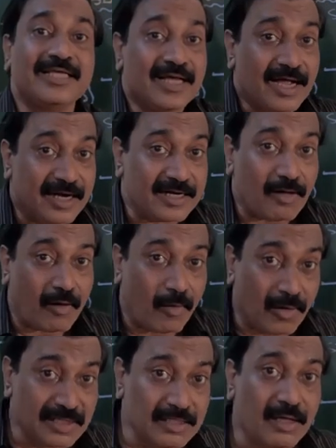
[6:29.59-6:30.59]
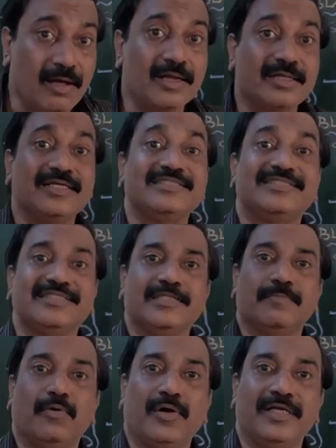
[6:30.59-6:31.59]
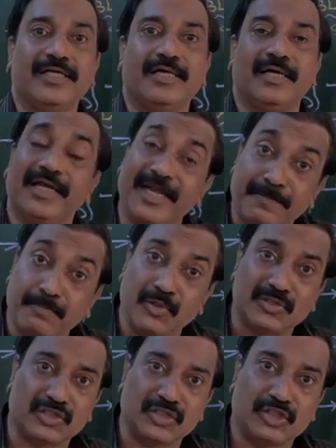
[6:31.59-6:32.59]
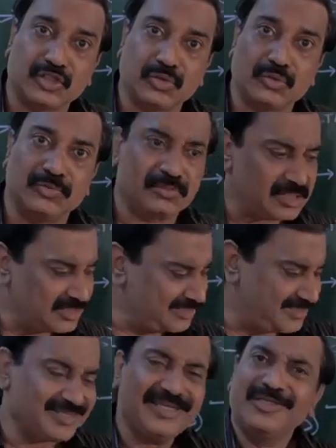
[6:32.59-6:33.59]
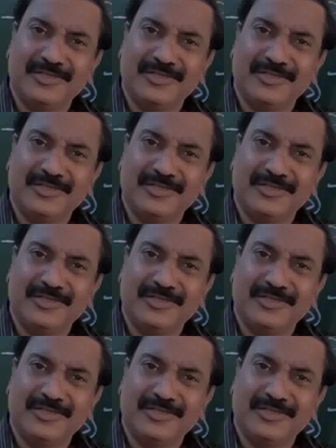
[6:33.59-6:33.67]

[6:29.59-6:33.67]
and all the organs in the body, adipose tissue, that is,